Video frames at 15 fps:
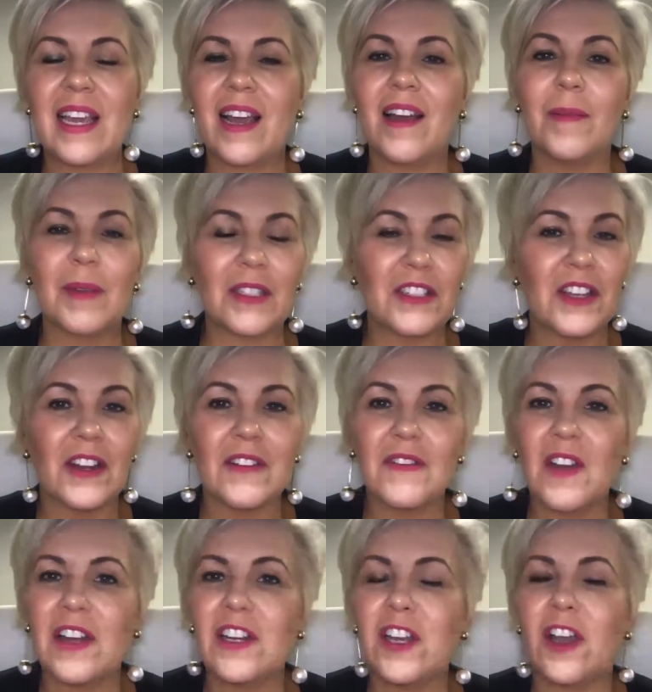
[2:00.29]
I'm a
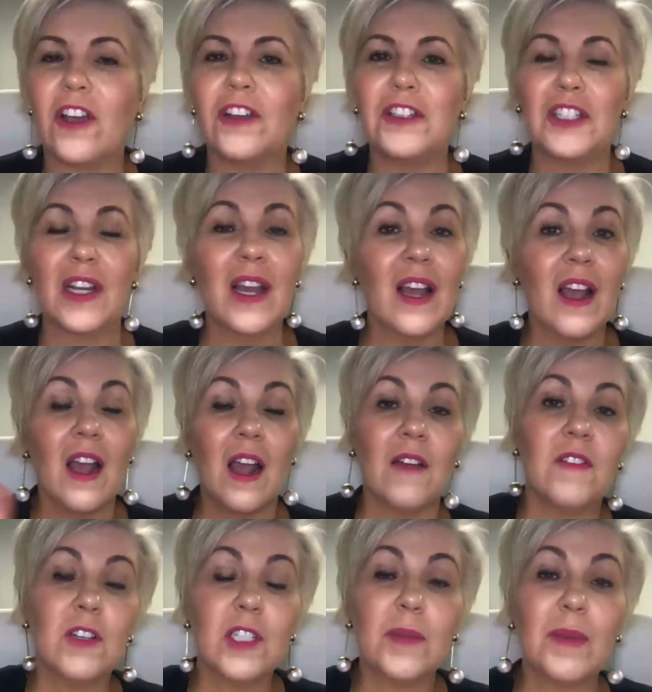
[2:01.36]
certified coach. I've also